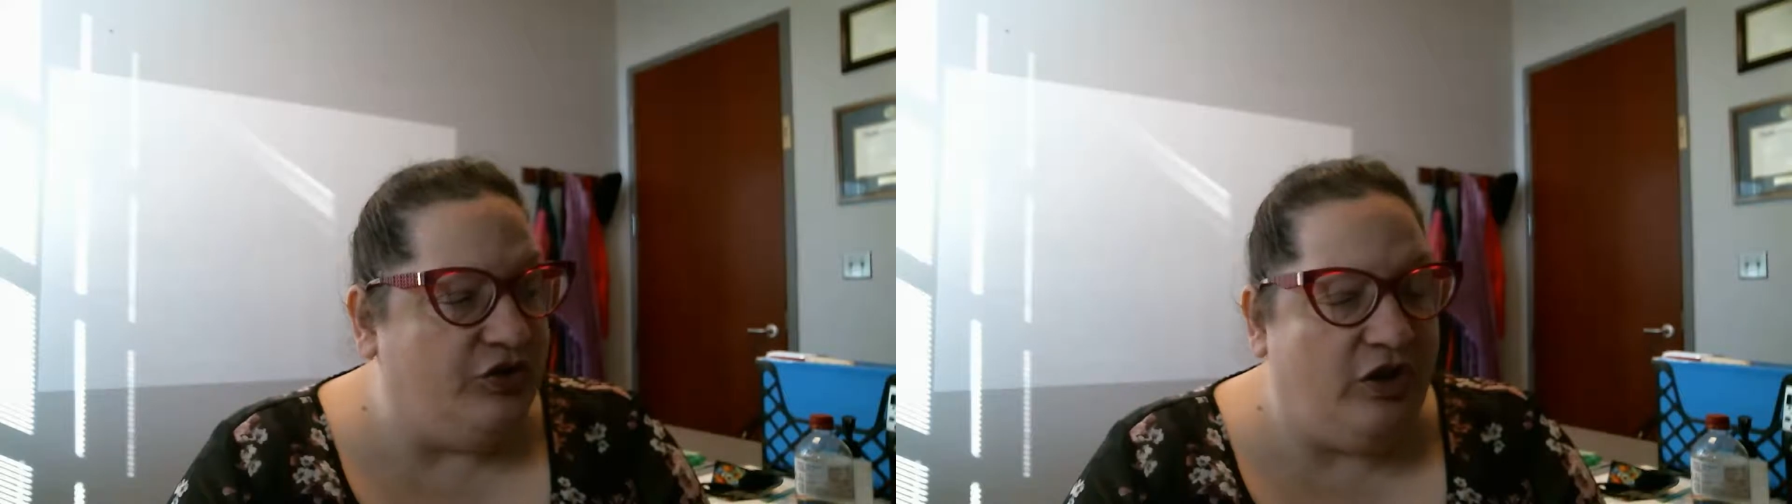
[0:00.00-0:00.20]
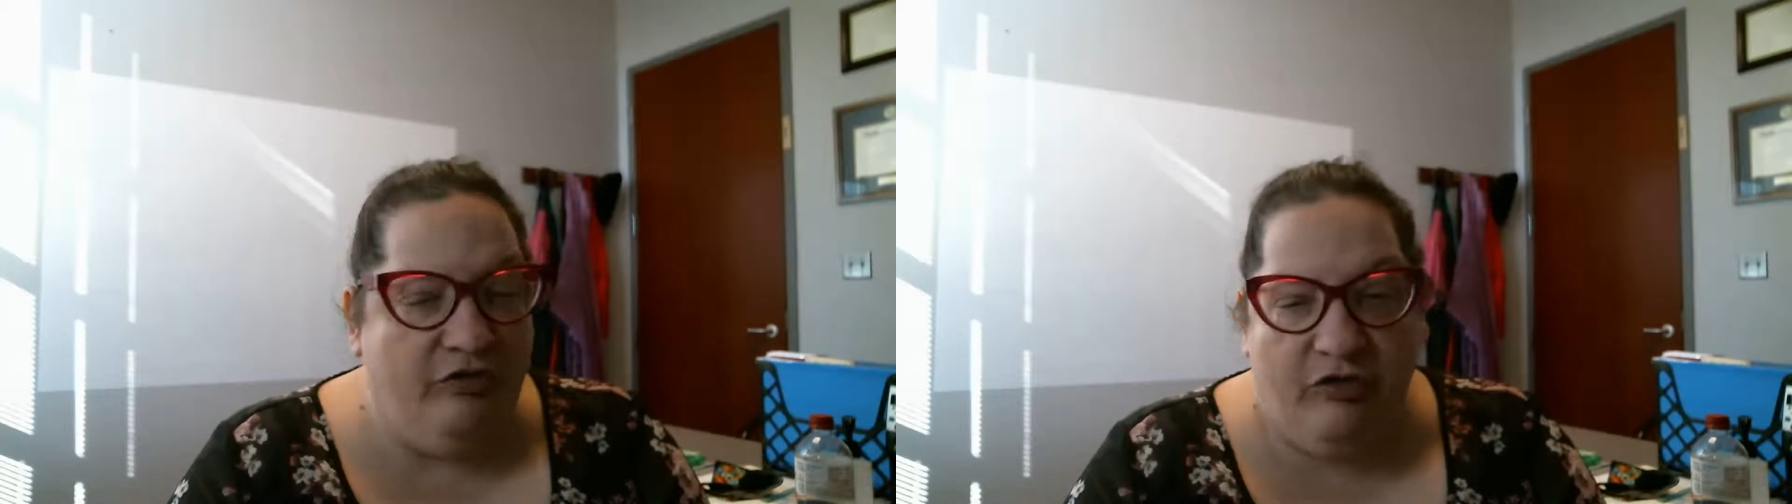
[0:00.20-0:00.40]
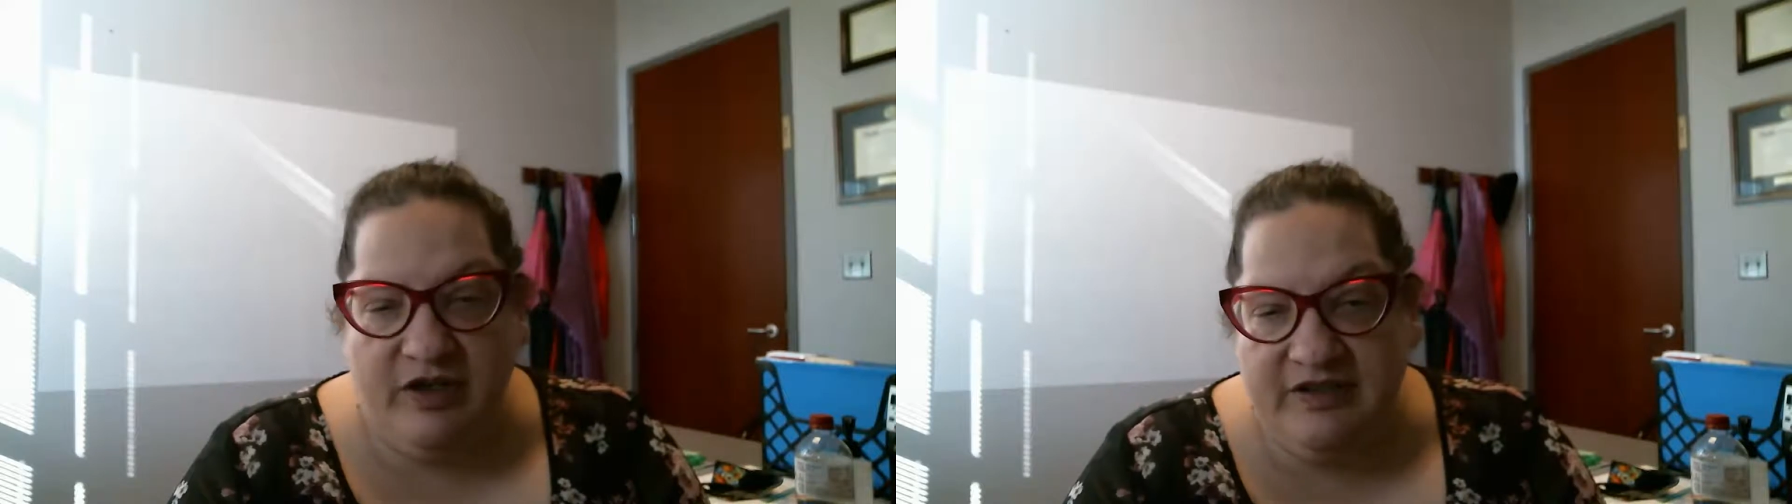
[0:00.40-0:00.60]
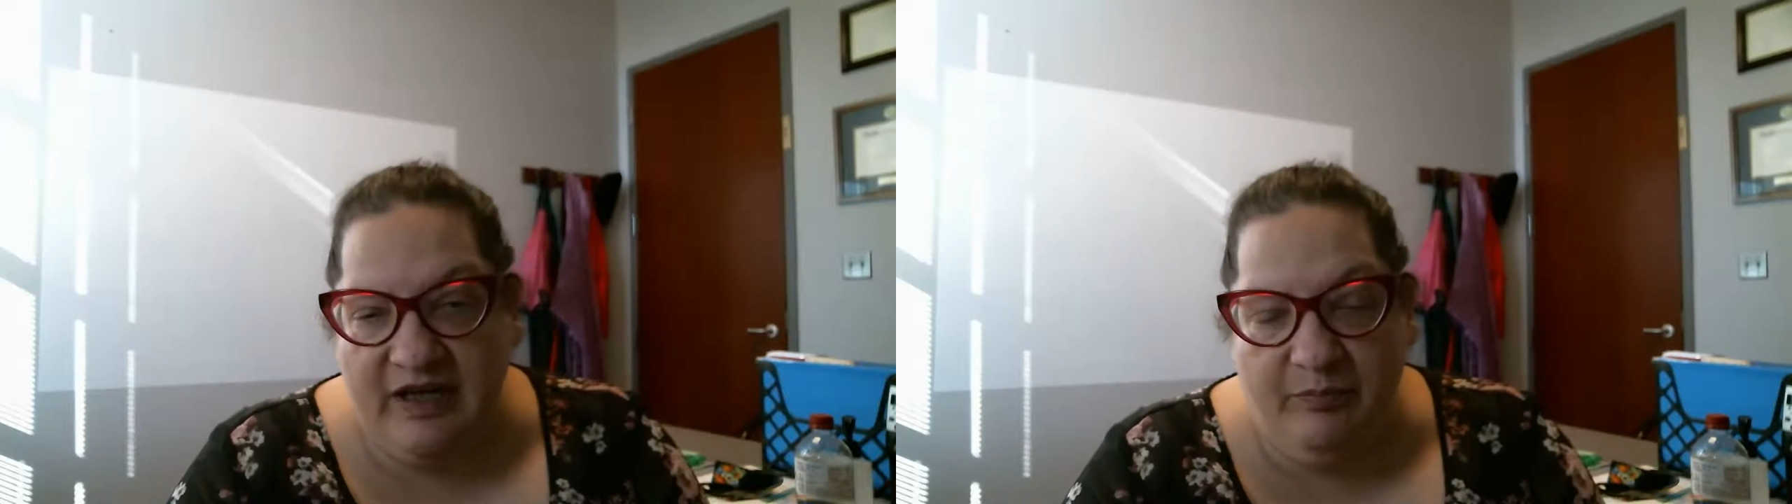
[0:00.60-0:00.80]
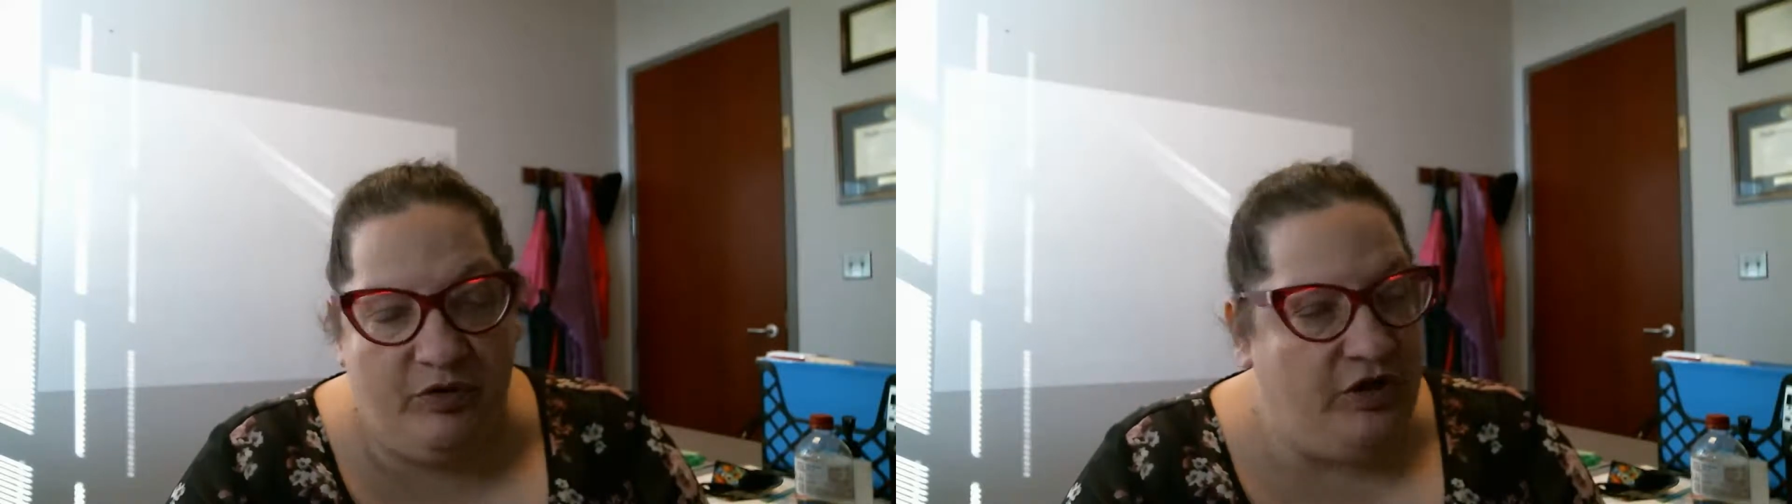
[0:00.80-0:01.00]
So for
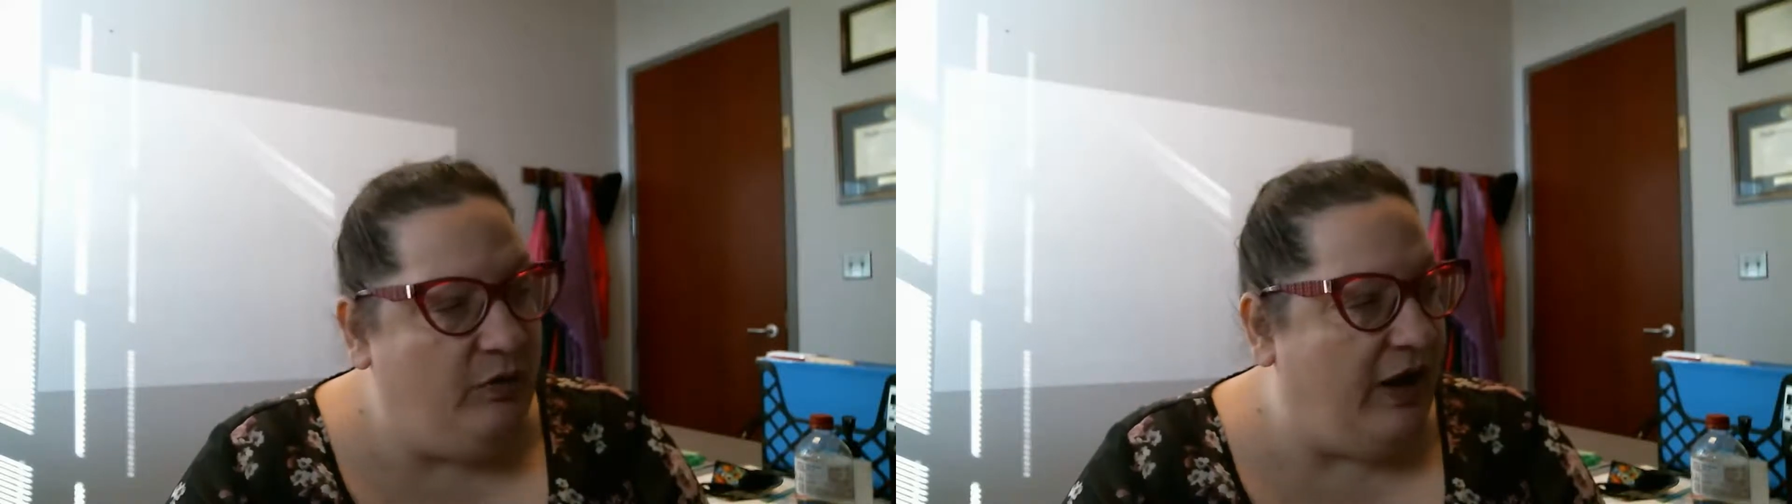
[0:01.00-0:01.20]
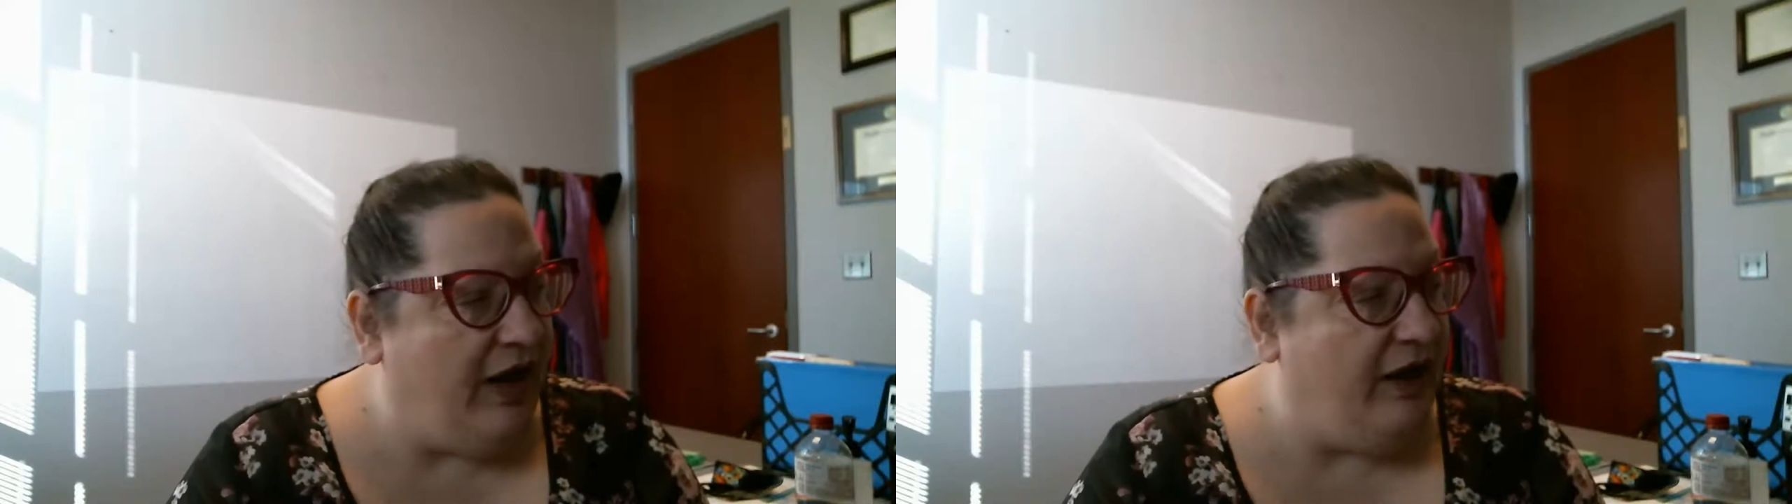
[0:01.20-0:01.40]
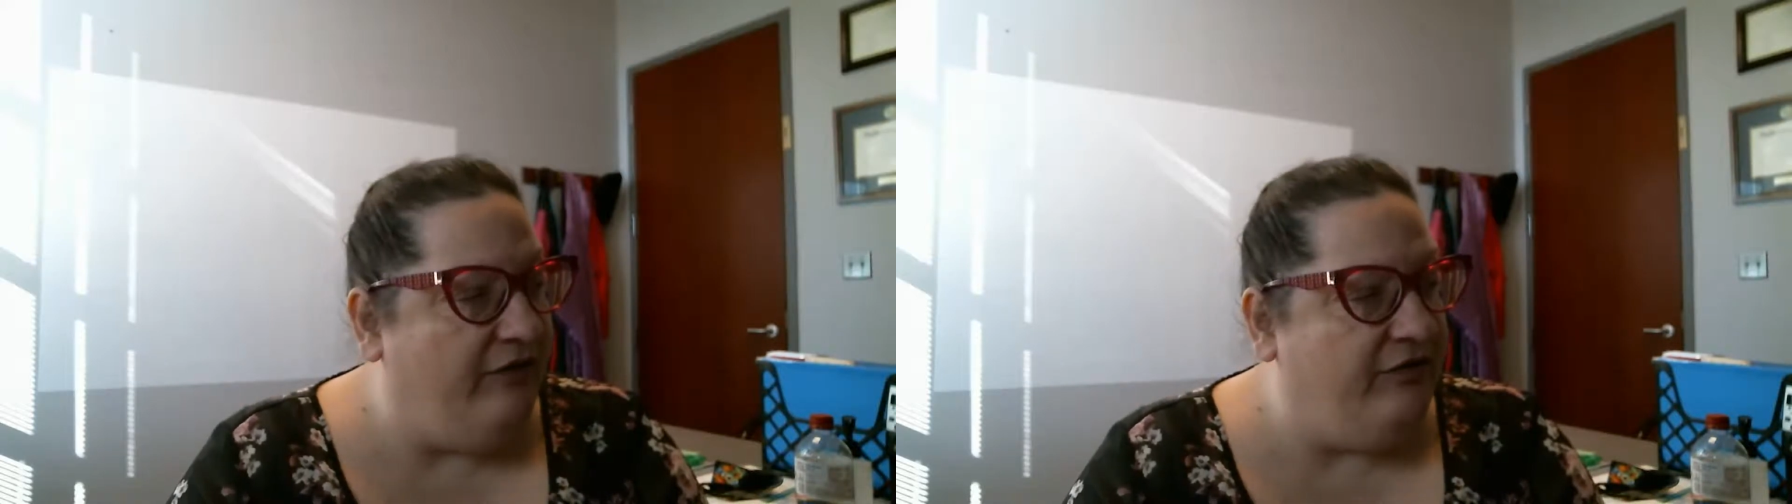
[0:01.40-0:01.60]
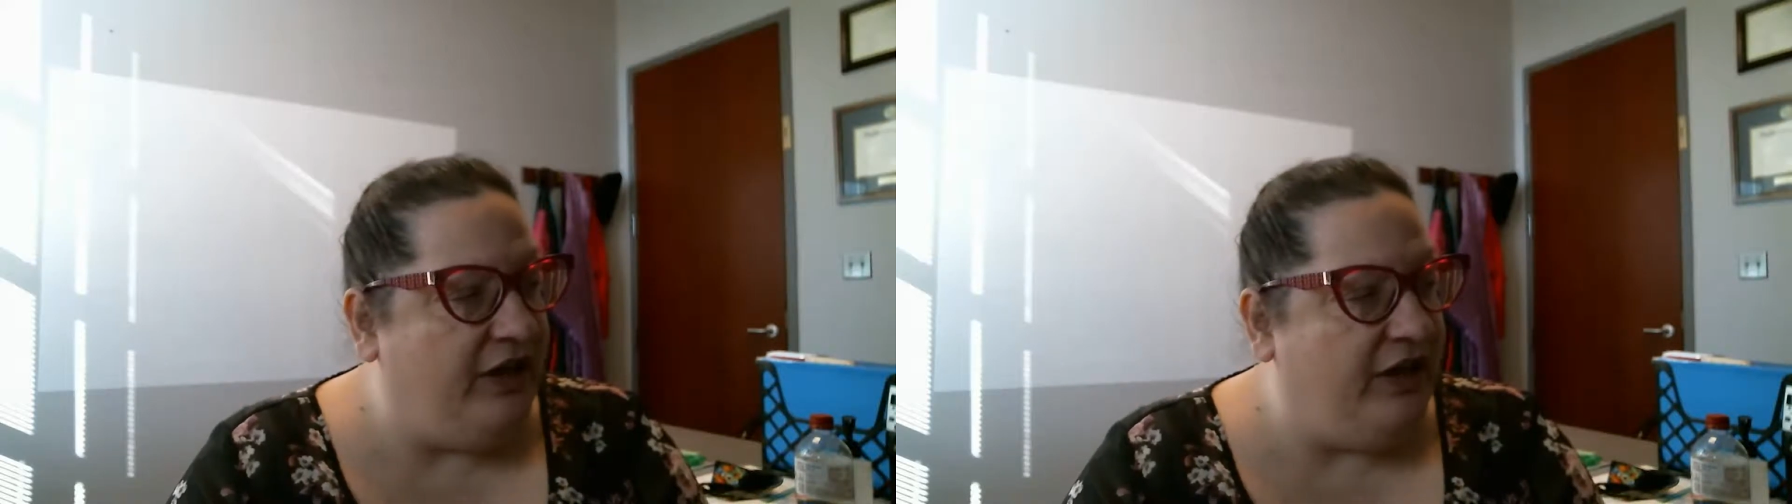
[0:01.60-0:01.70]
example, you have